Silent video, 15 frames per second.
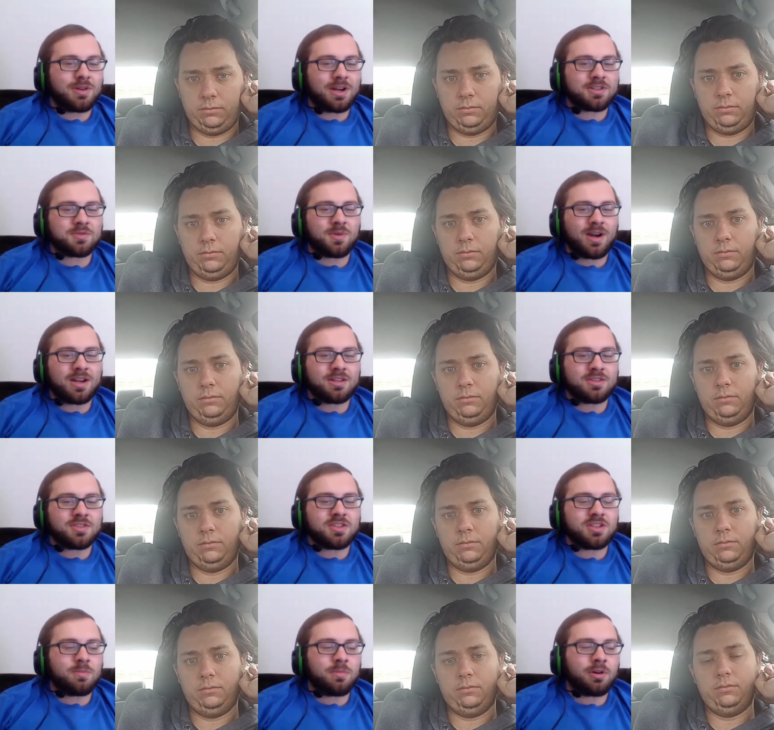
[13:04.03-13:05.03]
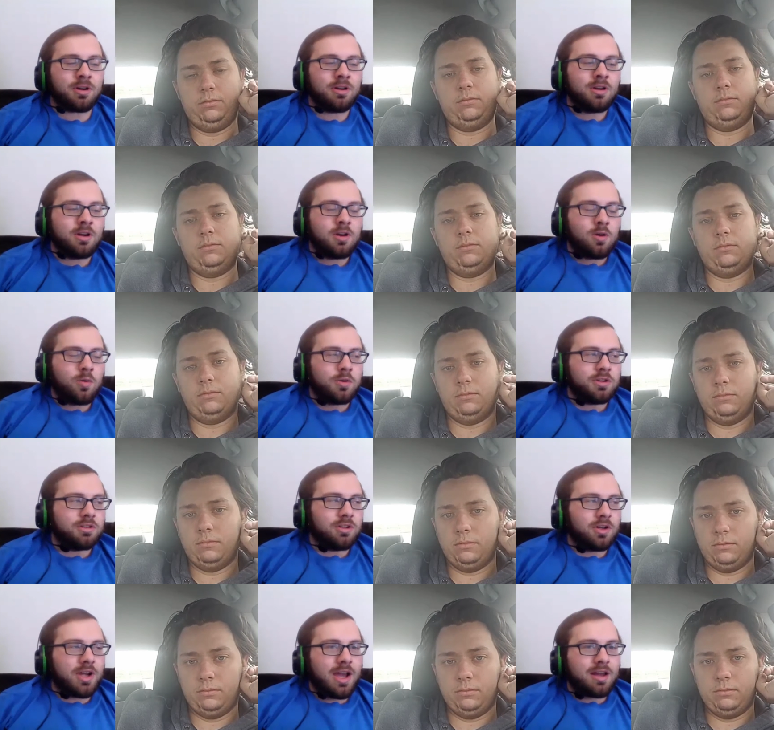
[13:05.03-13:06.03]
Speaker 1: going to do X, Y, and Z. But
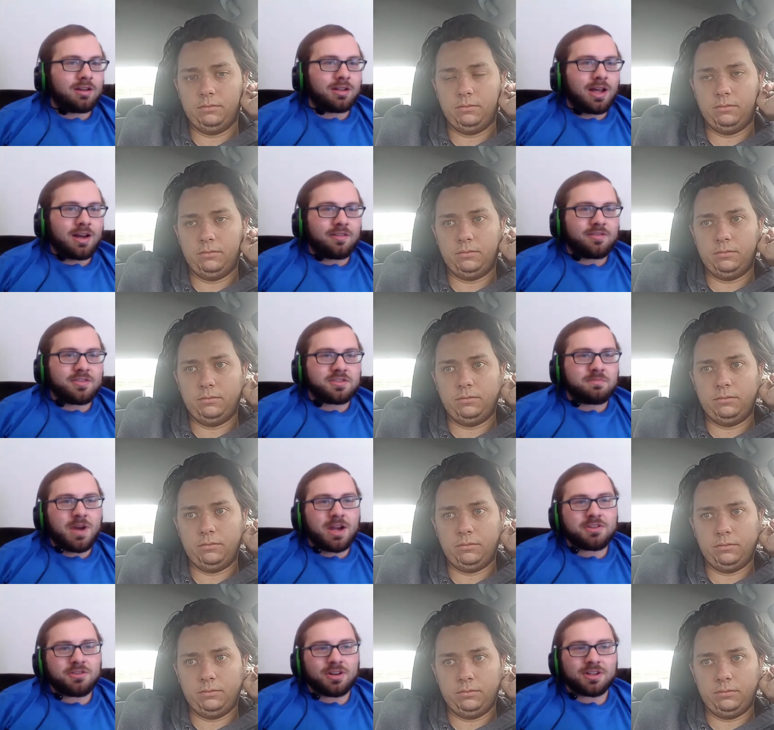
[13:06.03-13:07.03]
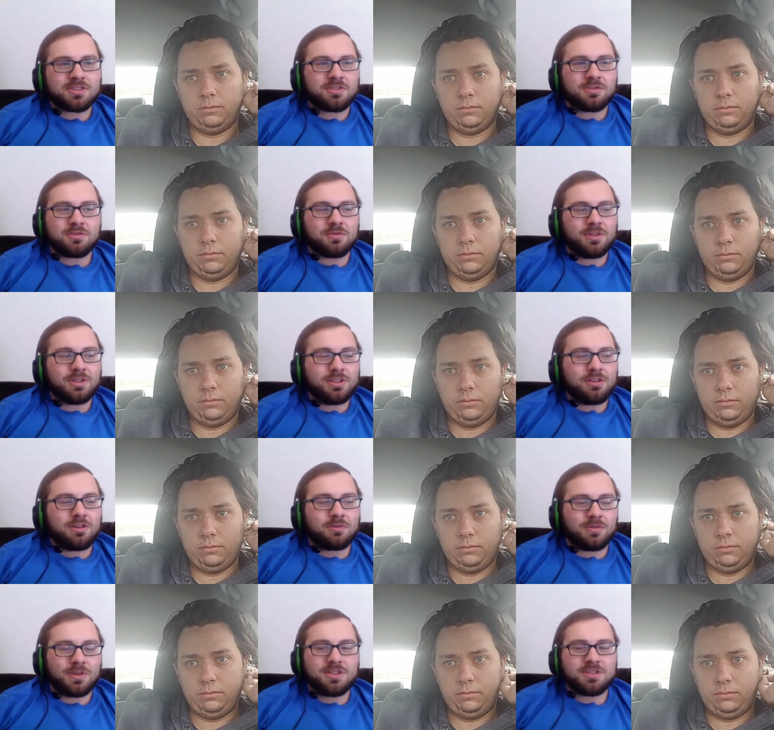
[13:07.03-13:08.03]
when you look at a lot of his metrics, there's really
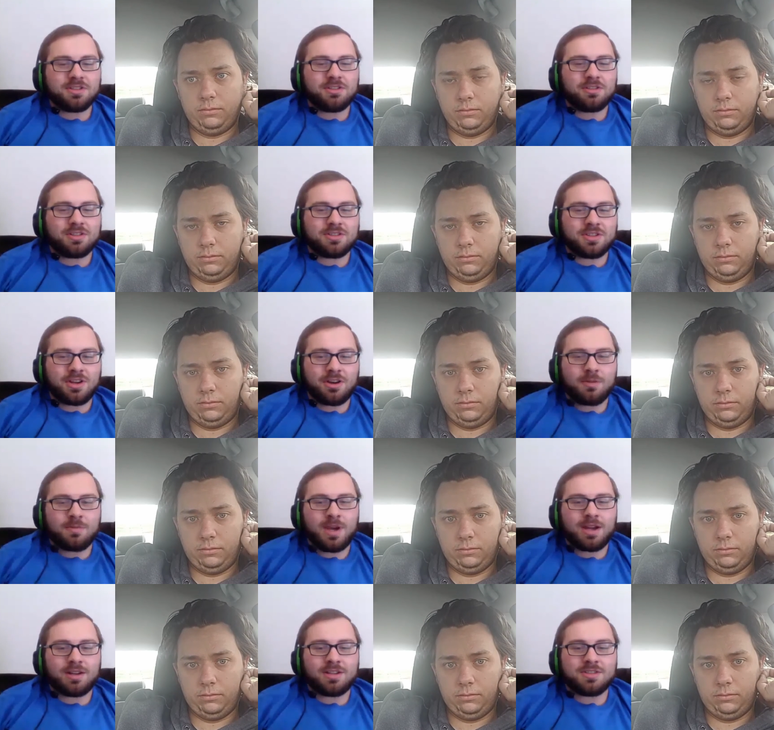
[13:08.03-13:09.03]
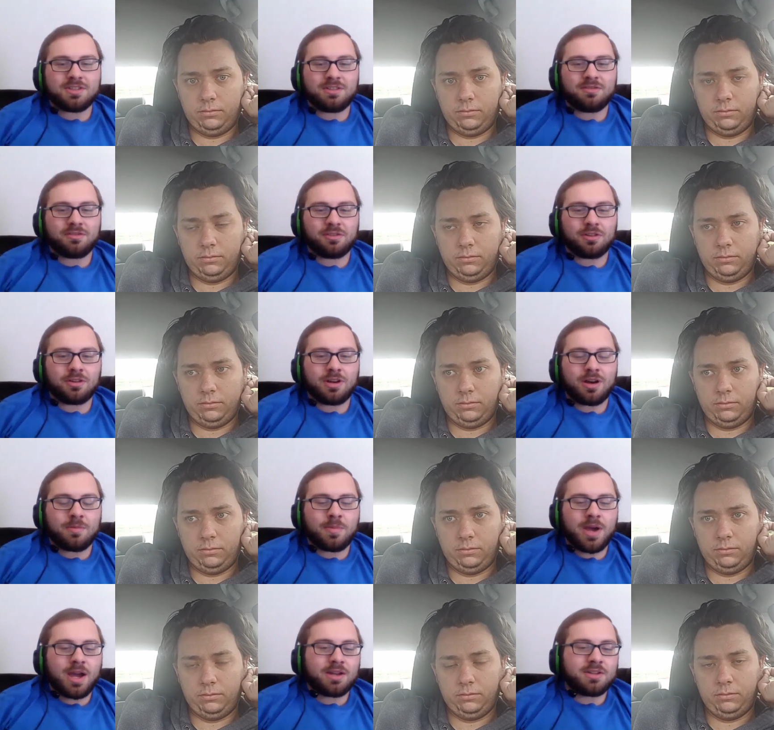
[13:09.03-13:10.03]
no reason you can say, oh, man, he's in for
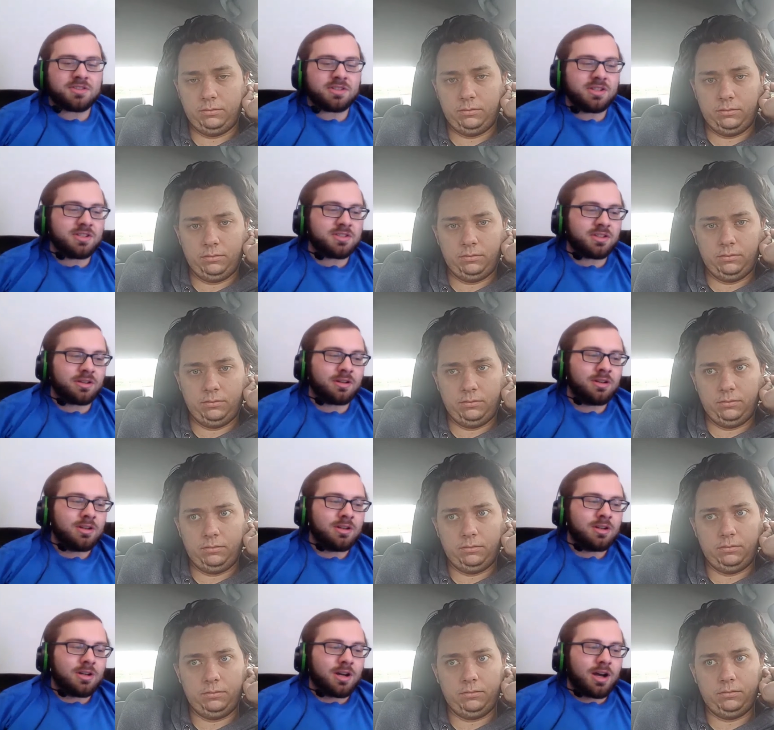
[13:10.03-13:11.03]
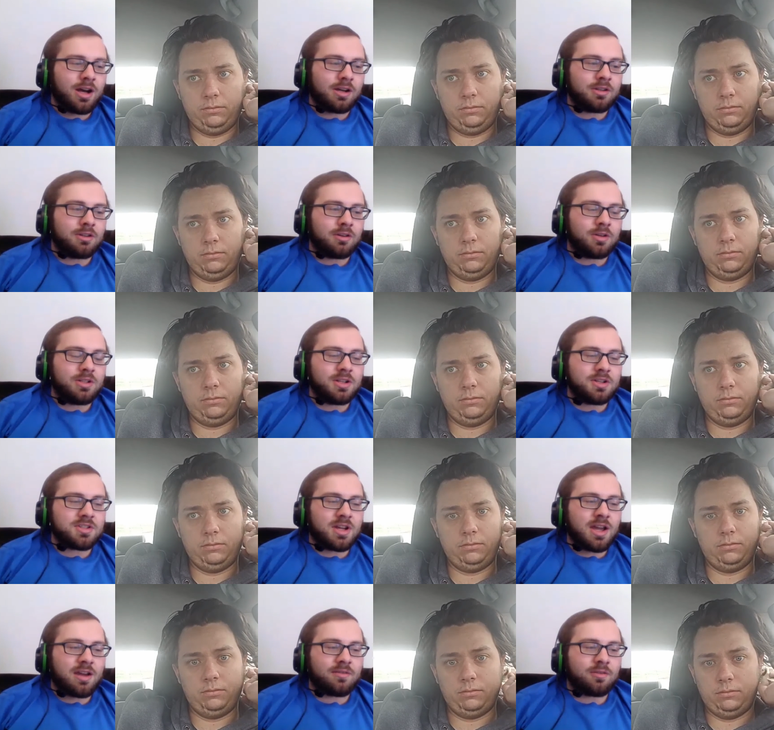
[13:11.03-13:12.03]
a, a bad season. Uh, you know, he
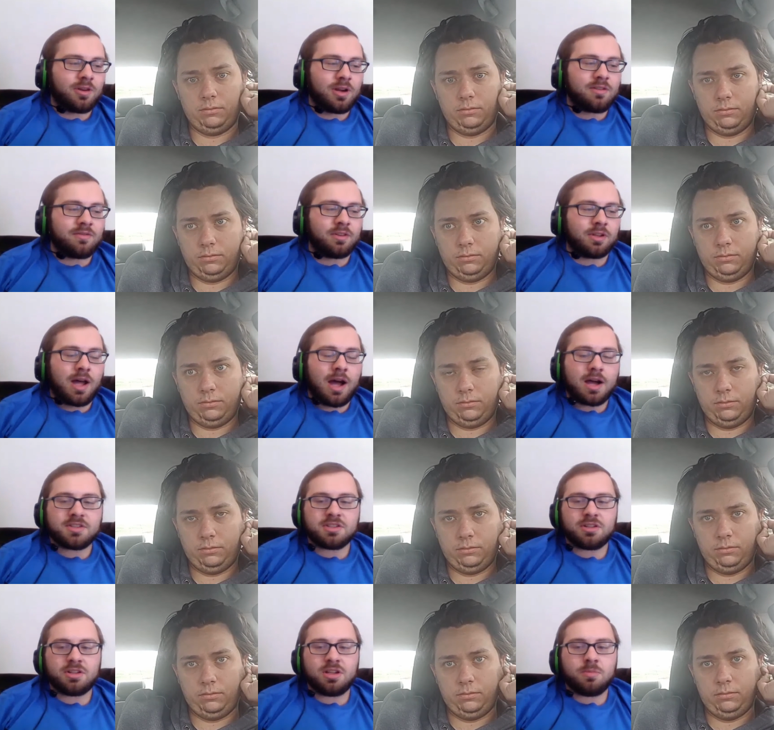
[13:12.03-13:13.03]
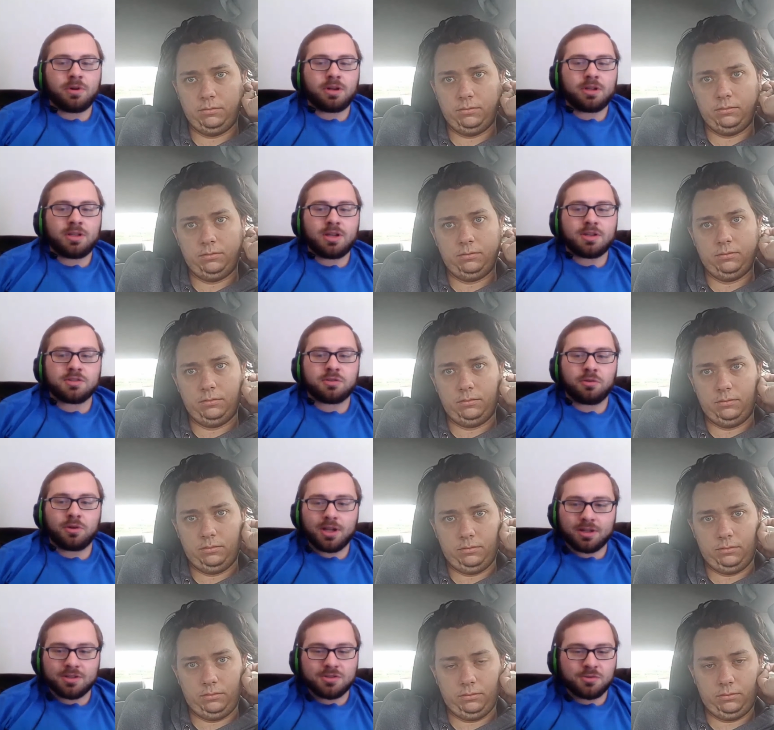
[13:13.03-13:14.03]
doesn't have great velocity, but he has
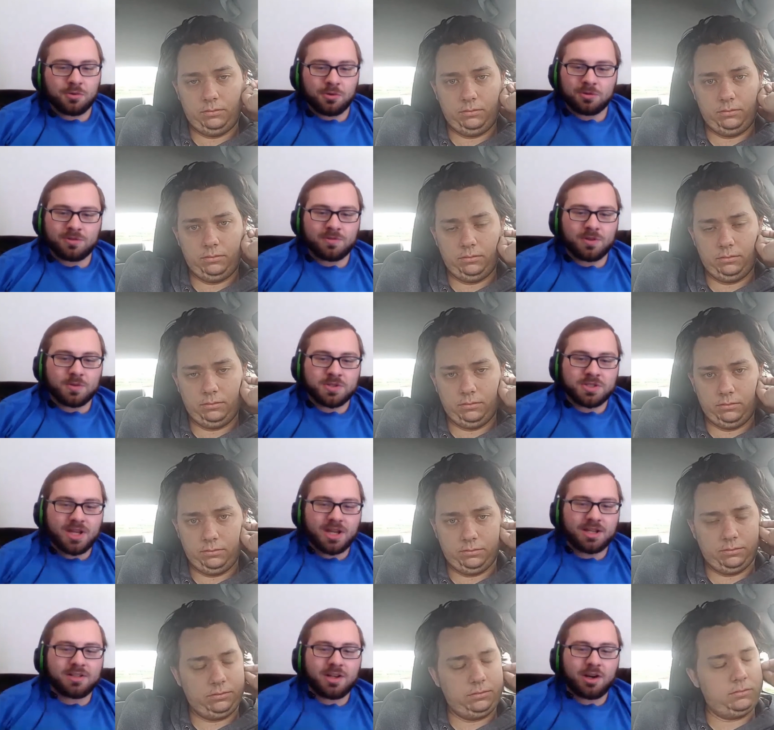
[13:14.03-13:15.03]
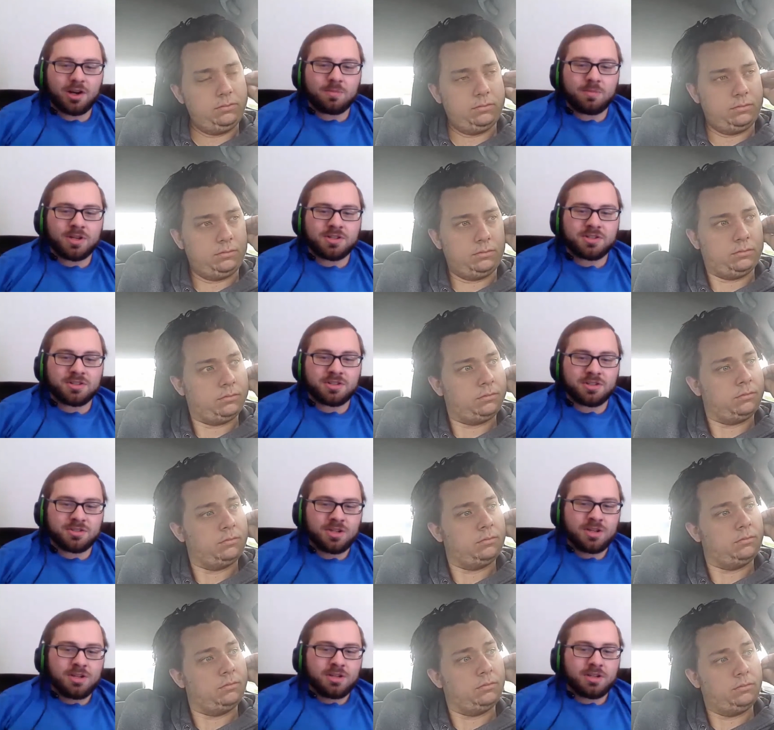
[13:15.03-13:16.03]
great control of those secondary
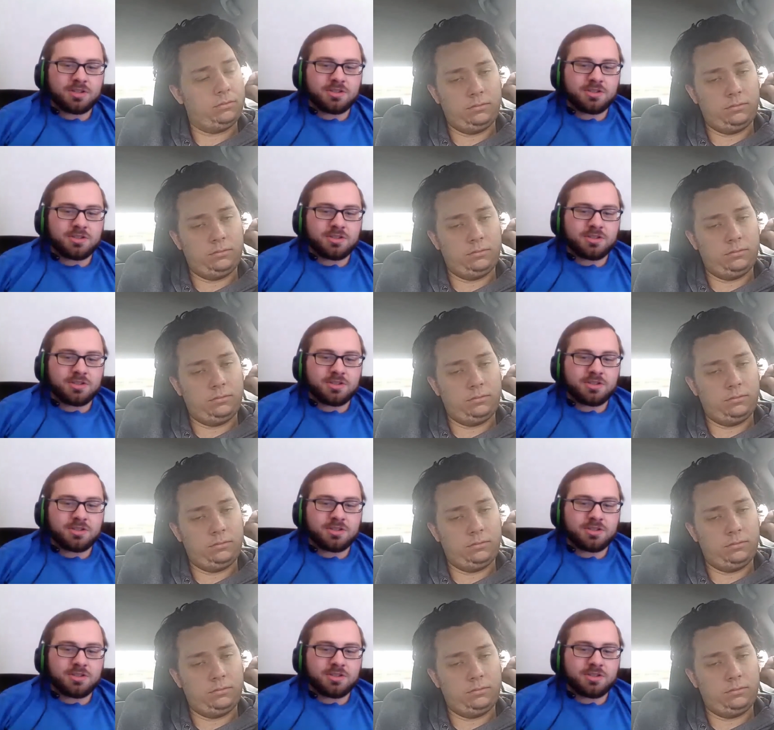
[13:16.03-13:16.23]
pitches,